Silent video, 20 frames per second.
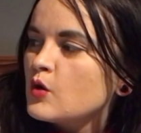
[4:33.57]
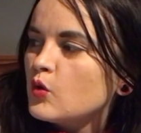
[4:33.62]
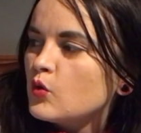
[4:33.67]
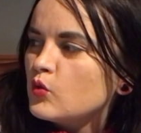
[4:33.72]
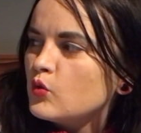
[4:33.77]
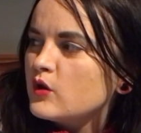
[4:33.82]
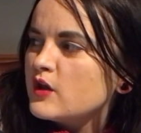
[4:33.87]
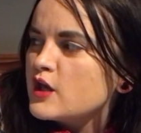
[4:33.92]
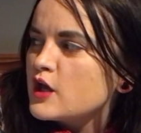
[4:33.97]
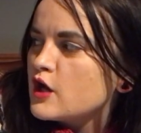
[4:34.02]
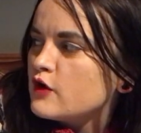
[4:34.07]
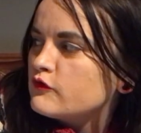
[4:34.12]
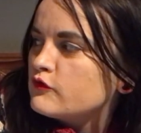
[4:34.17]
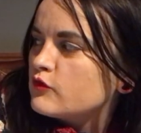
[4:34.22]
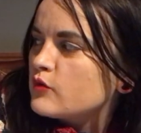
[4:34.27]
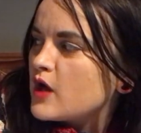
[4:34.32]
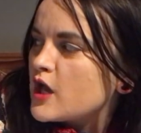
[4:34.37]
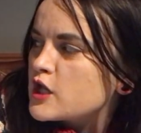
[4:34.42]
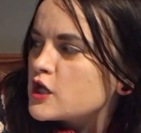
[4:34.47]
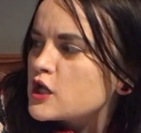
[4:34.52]
We have
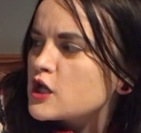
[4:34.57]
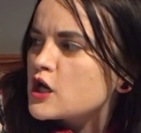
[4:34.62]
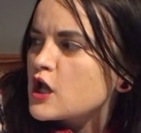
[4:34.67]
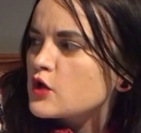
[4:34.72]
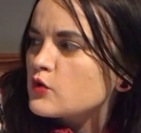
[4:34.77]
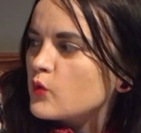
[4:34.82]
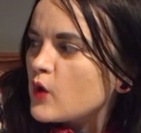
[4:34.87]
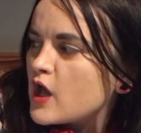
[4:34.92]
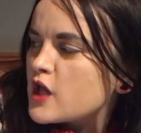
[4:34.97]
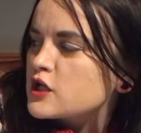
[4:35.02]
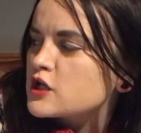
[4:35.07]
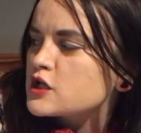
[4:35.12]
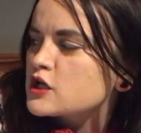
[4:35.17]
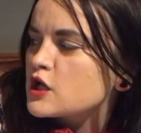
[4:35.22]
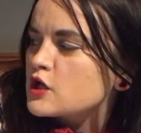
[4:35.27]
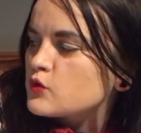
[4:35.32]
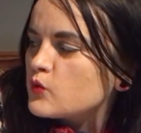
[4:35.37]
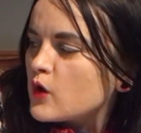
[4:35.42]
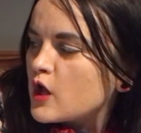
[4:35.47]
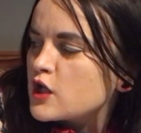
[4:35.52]
waited and waited
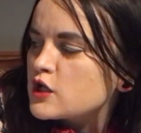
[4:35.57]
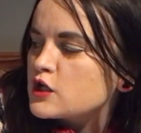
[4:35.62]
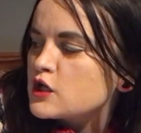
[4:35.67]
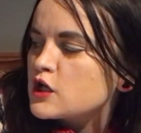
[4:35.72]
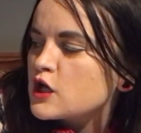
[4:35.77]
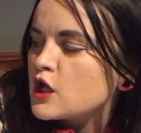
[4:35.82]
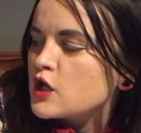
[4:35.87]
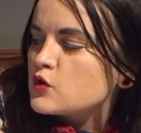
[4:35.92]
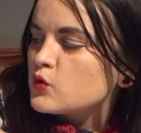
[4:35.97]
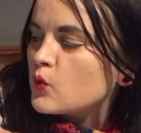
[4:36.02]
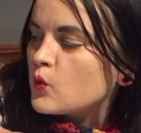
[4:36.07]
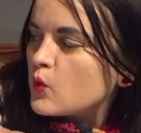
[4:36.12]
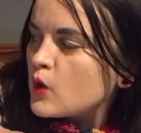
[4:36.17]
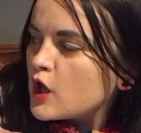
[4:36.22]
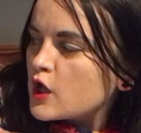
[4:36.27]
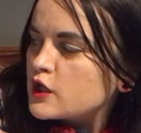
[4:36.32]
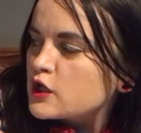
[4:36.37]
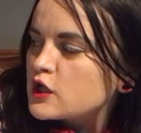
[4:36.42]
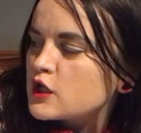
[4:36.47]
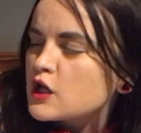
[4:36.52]
and waited and
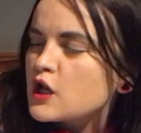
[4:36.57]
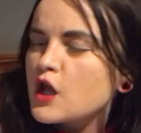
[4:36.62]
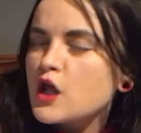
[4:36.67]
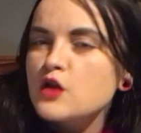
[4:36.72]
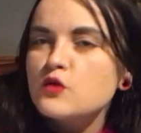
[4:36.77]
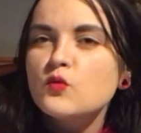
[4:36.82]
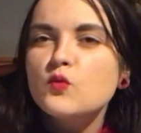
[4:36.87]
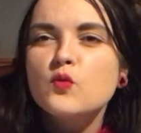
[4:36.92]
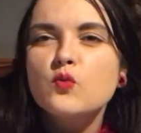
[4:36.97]
waited and